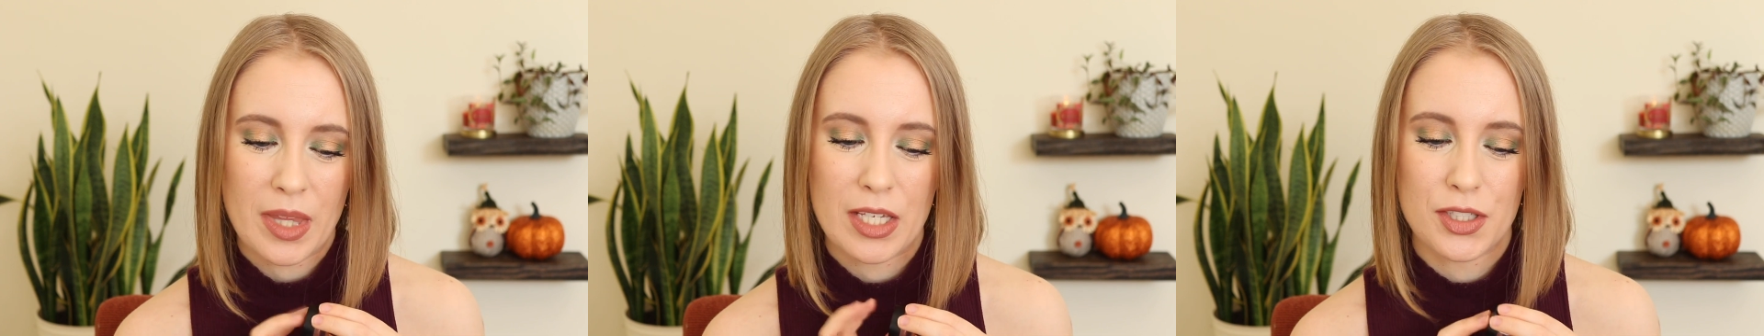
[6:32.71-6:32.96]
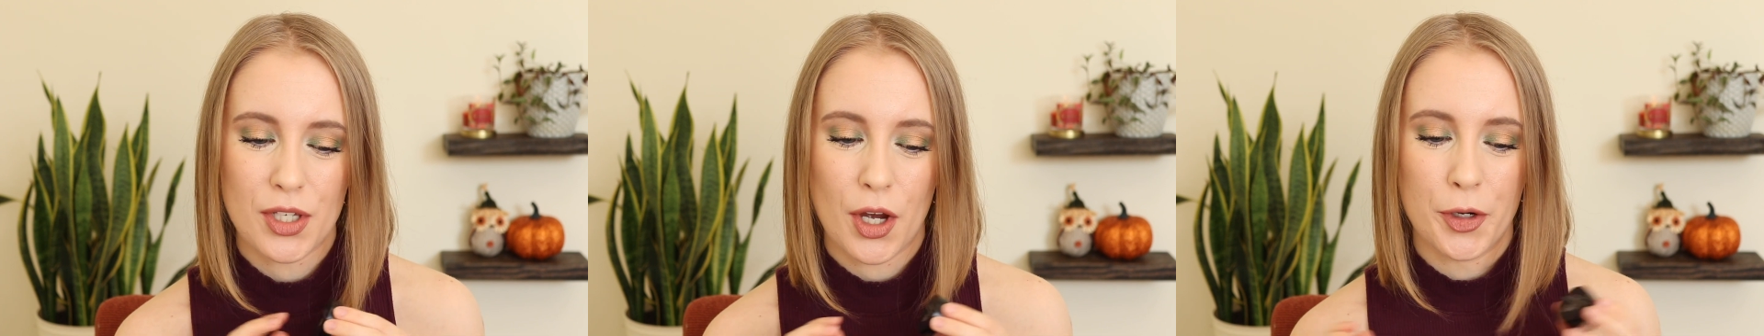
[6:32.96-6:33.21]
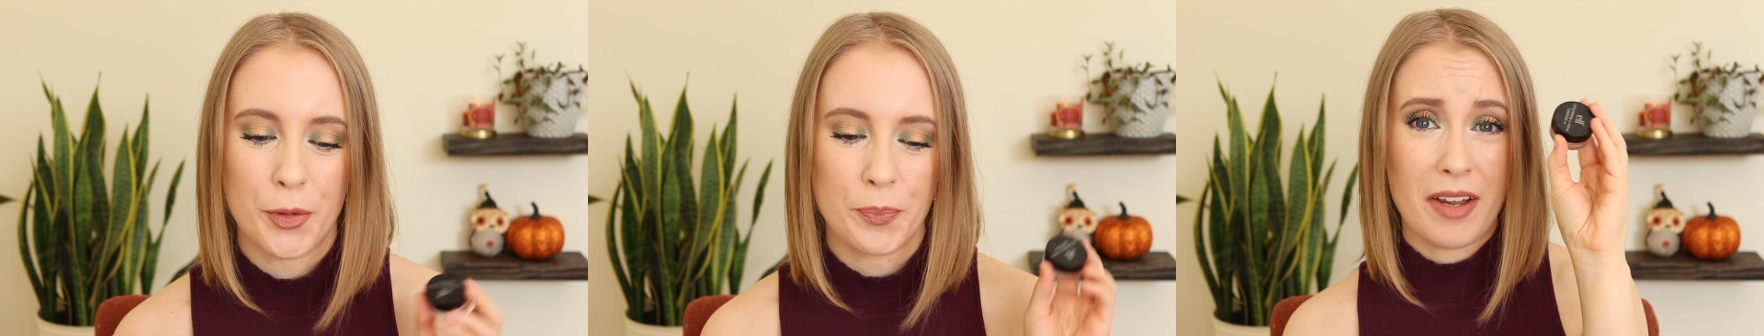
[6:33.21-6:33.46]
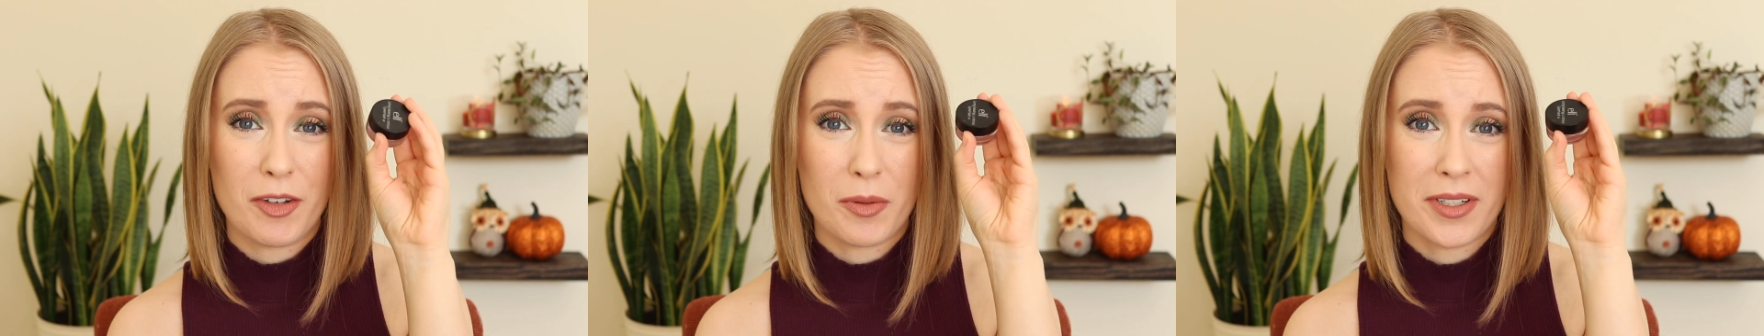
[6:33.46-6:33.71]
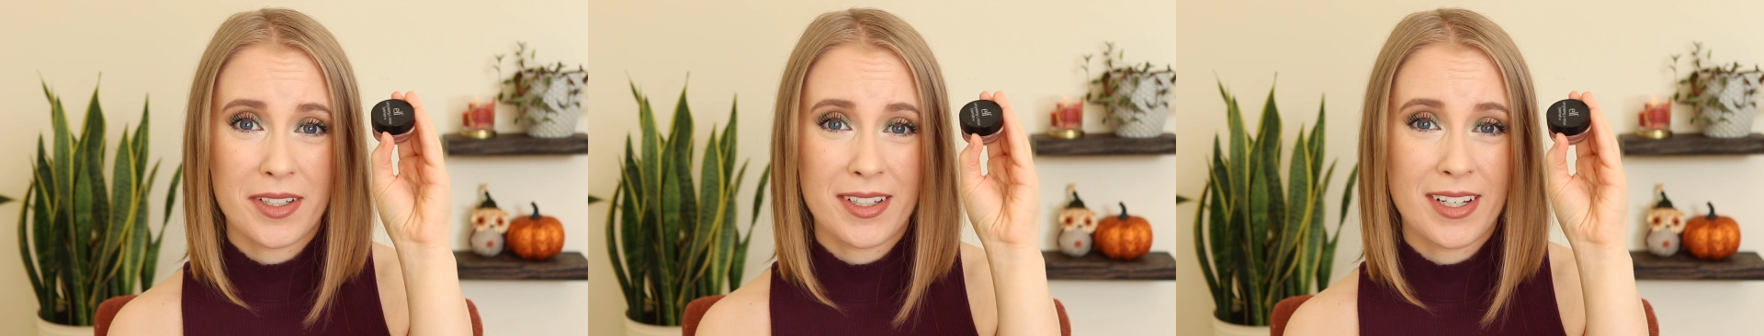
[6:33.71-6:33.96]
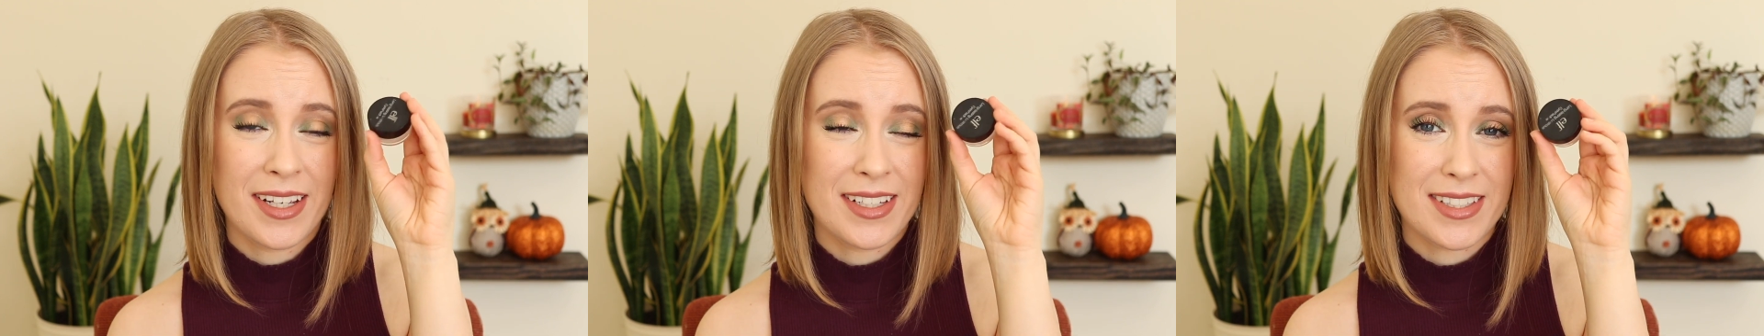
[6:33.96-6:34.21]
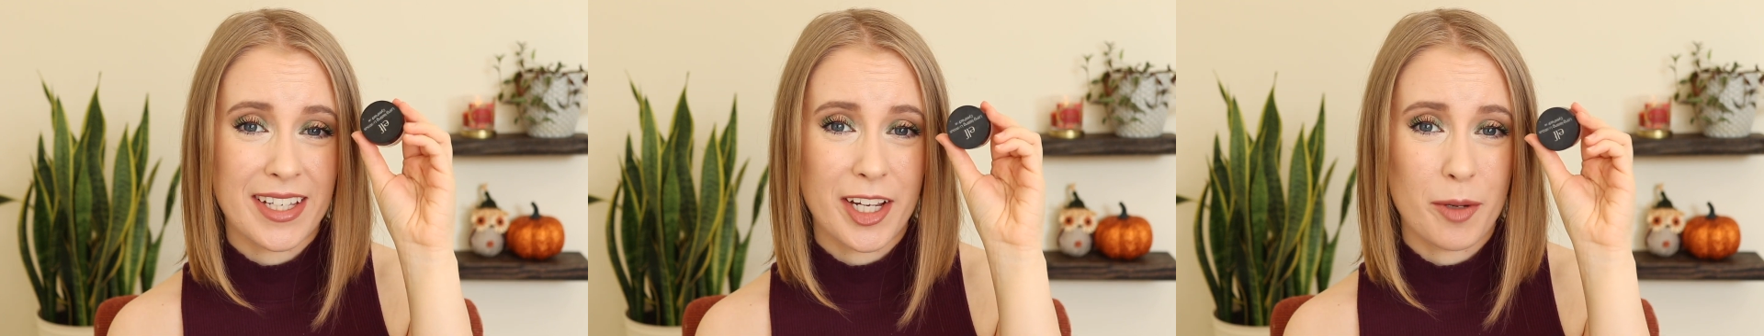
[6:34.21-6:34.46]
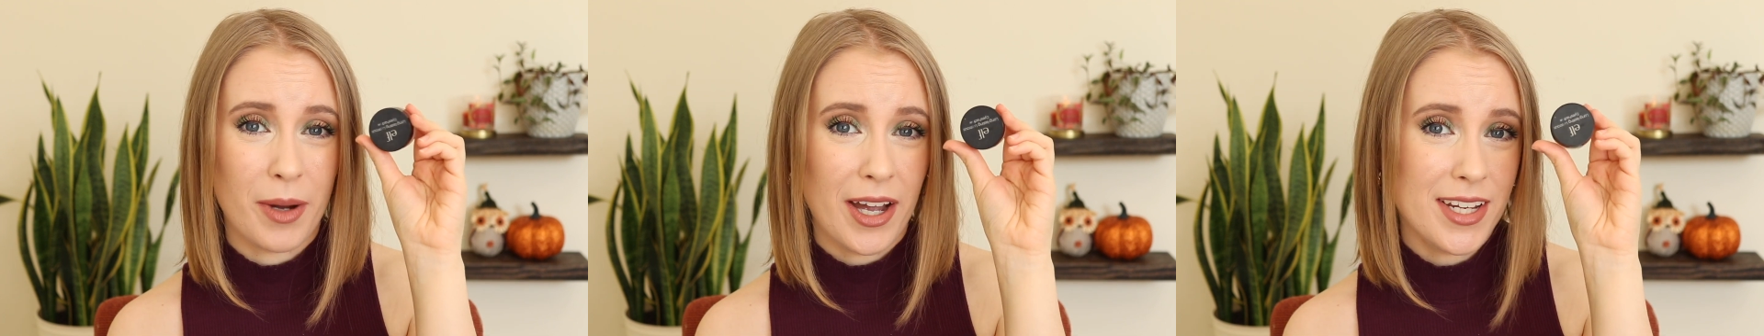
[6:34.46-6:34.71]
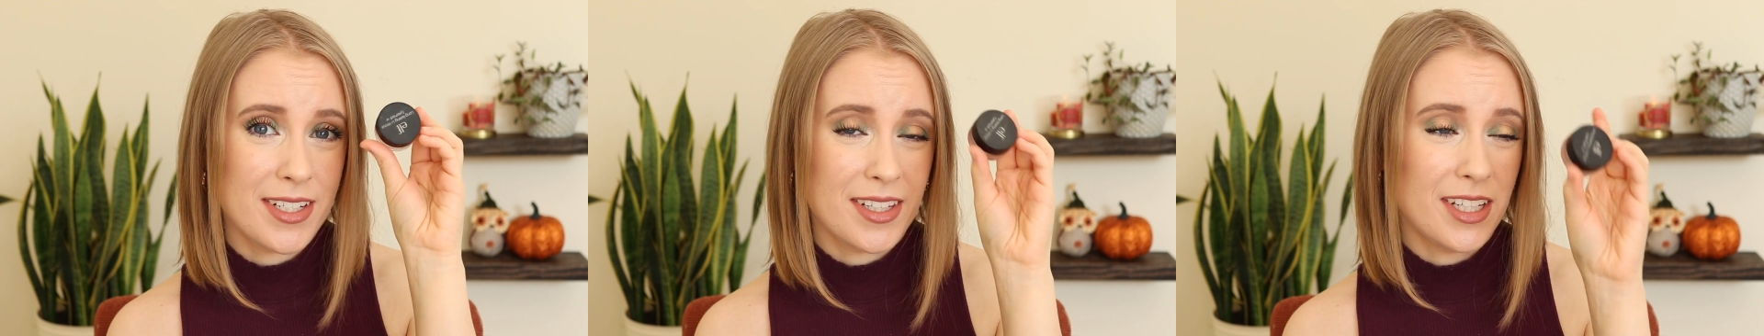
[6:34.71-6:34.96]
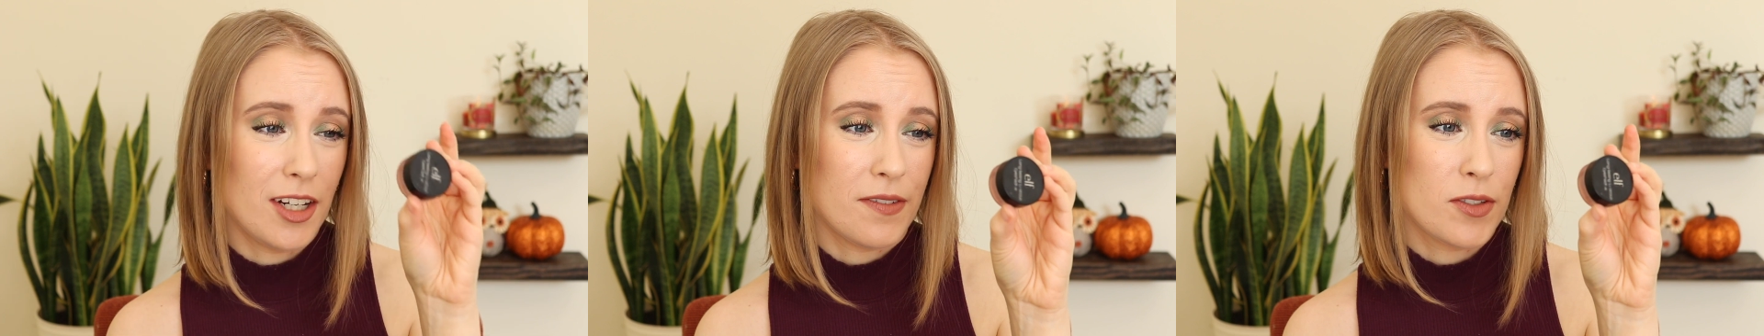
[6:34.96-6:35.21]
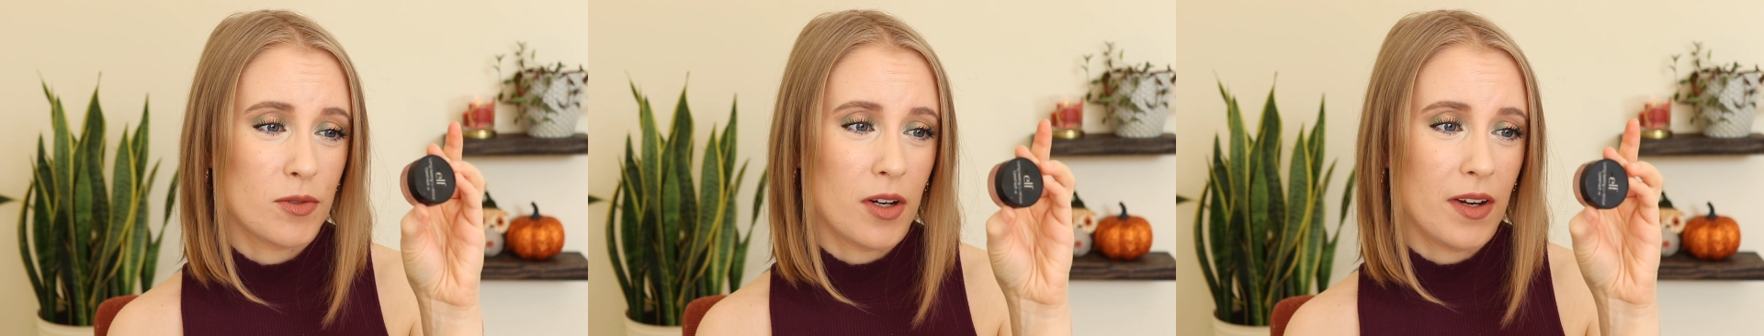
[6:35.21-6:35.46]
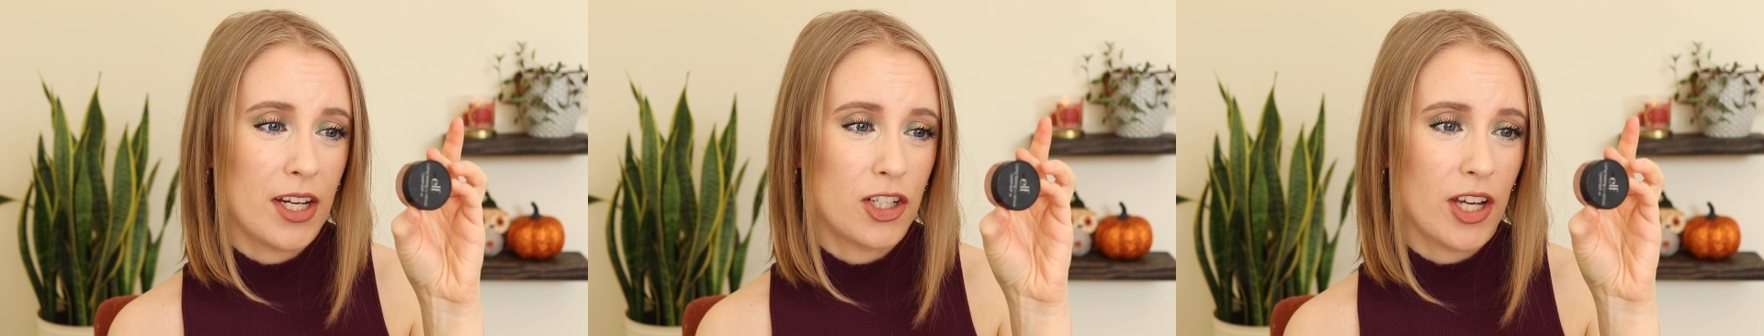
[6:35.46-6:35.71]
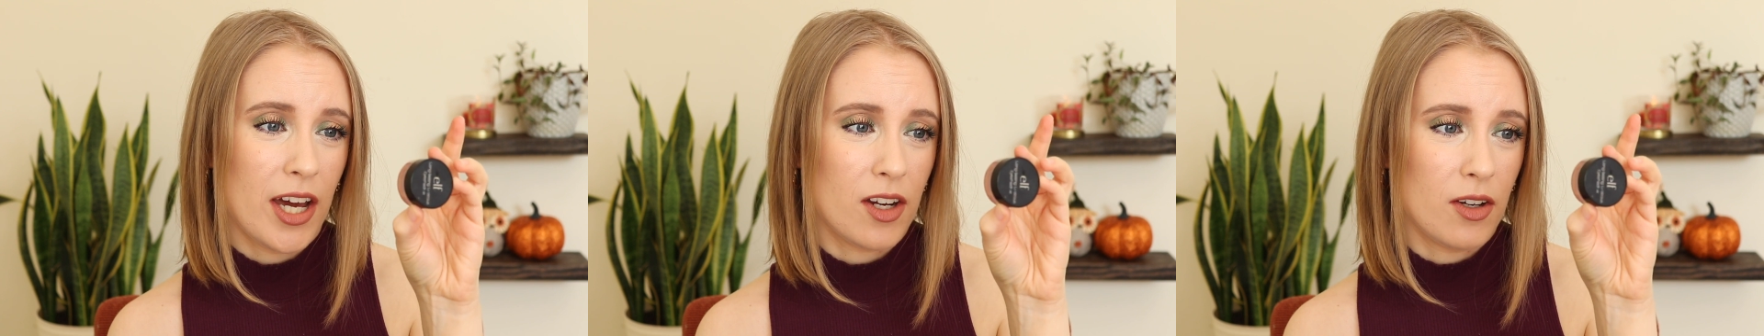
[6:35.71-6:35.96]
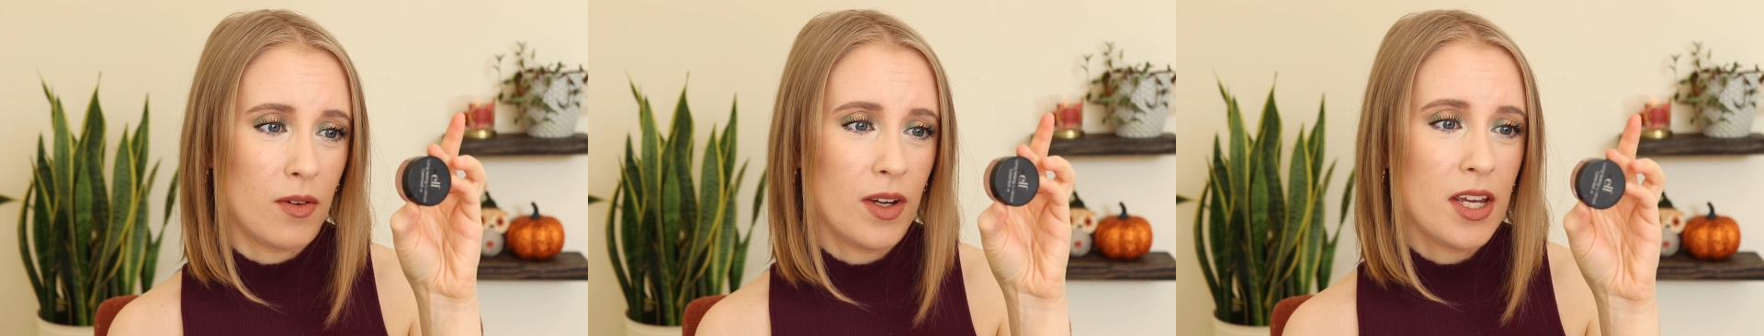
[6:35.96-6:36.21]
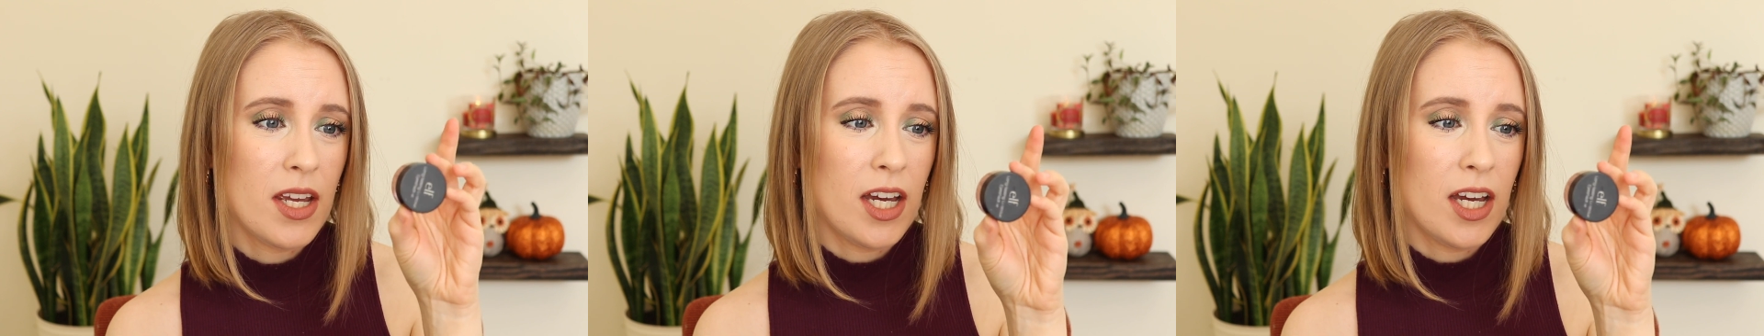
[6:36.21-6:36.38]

So everyone say goodbye to the e.l.f. Soiree shadow.